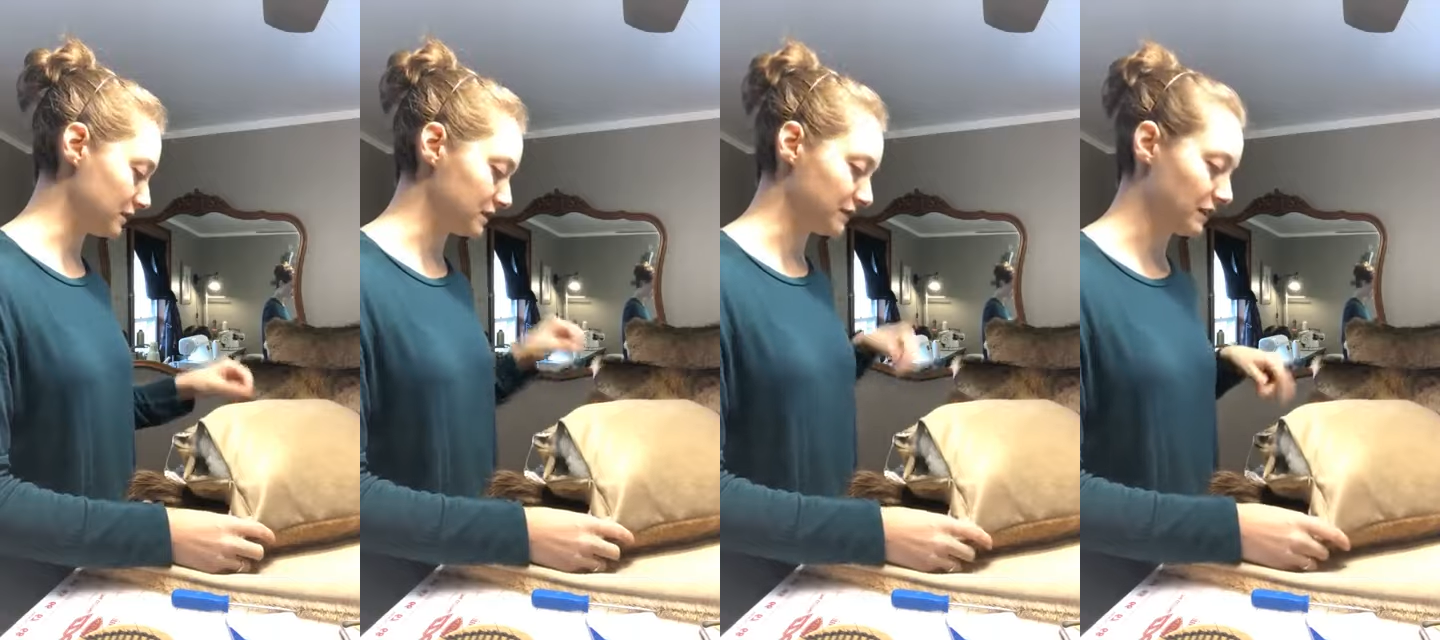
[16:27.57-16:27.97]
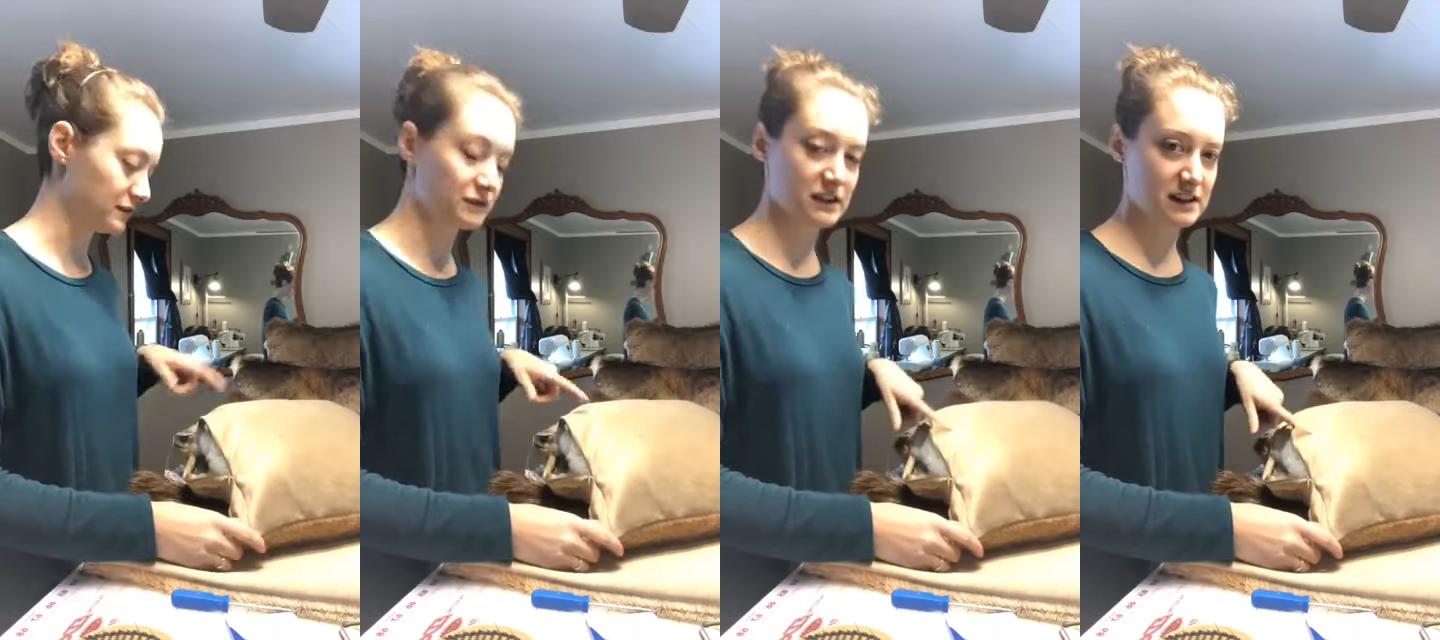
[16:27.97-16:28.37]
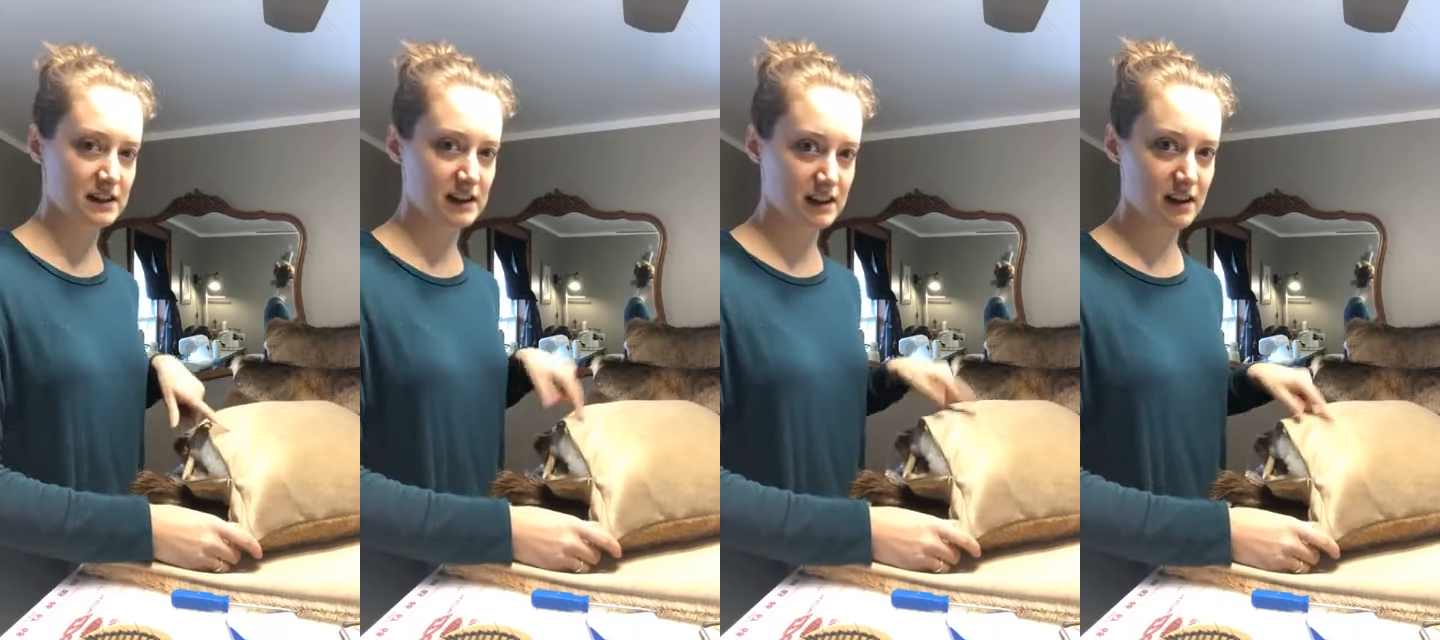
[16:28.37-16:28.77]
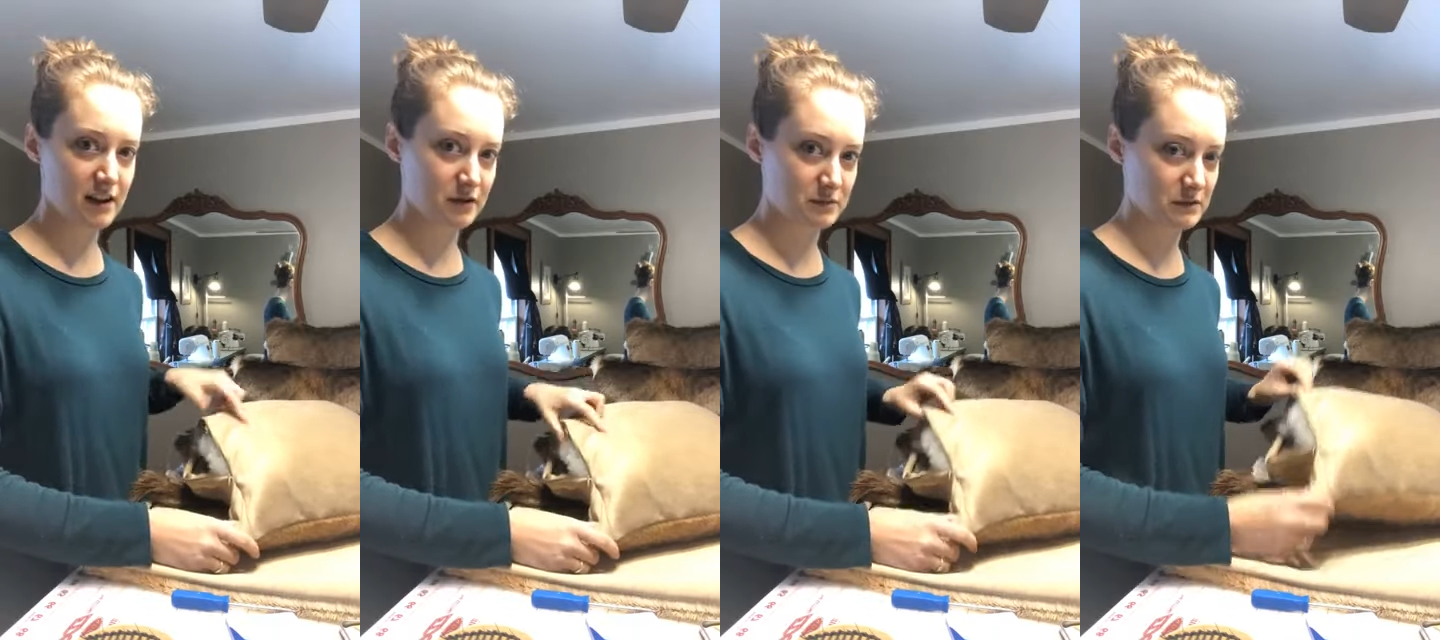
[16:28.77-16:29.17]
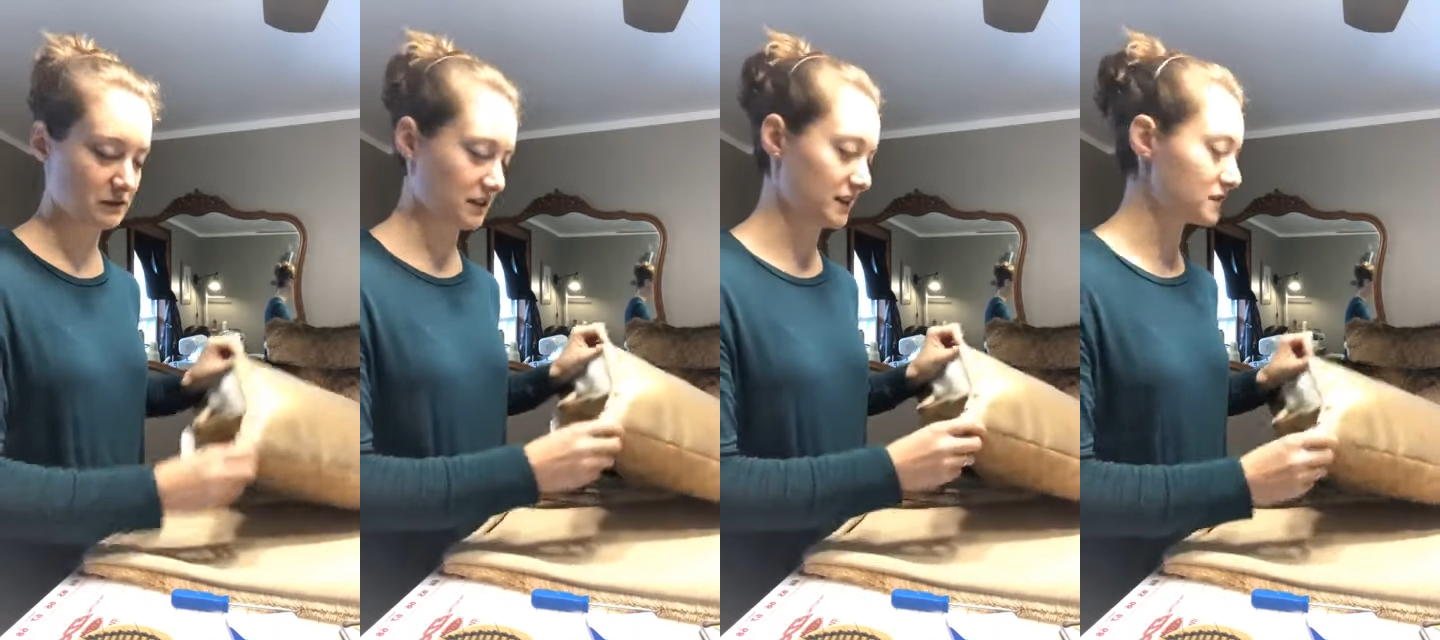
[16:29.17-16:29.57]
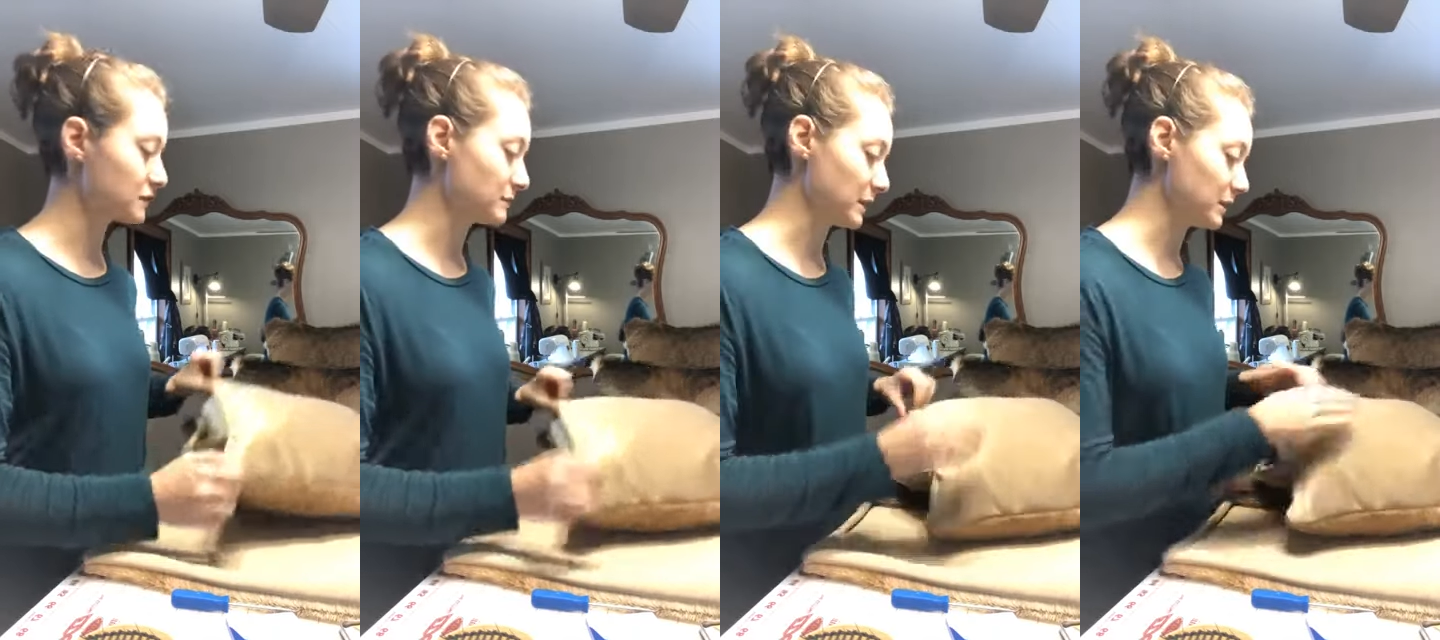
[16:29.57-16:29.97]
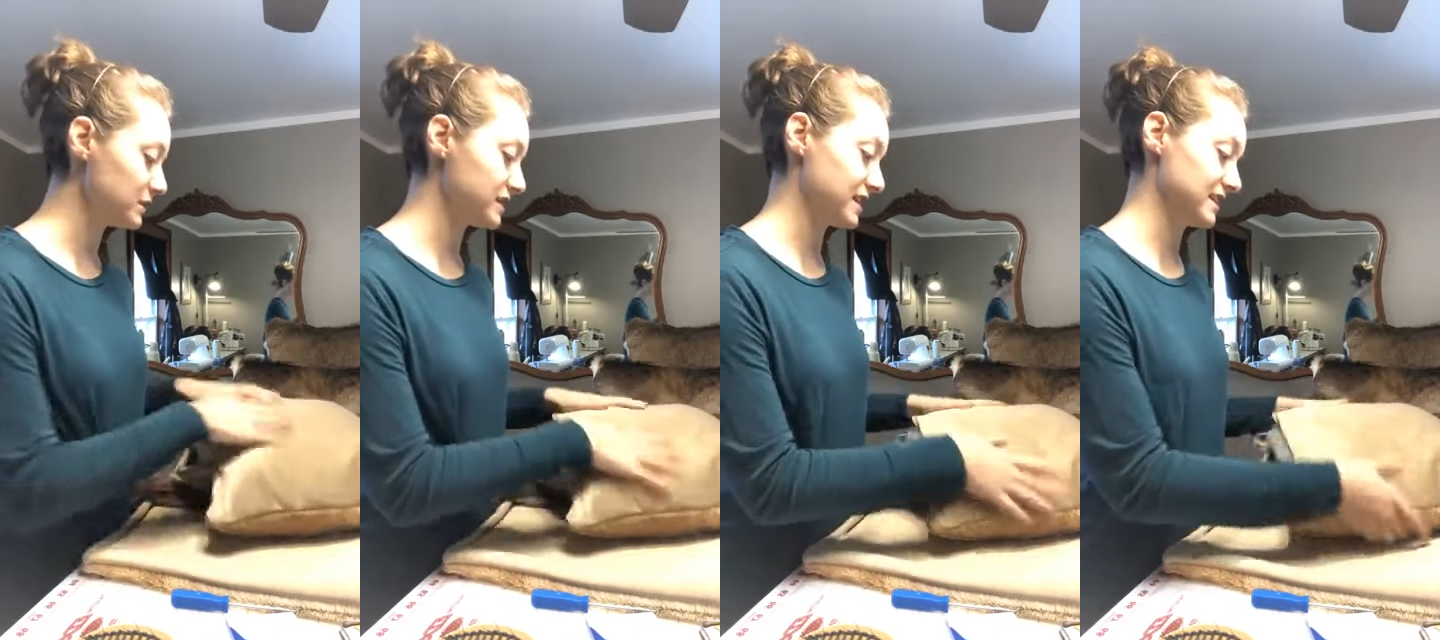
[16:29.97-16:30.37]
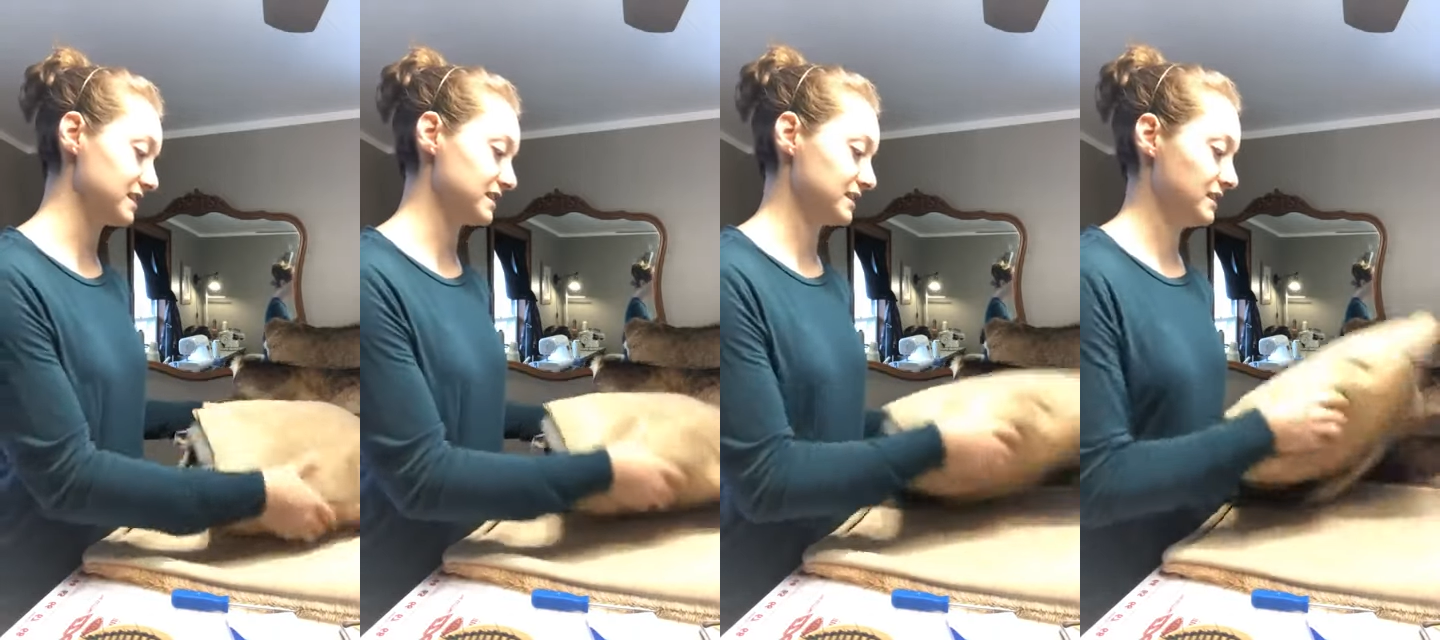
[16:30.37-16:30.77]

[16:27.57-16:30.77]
found this velvet recently and thought it would be really nice for pillows, and it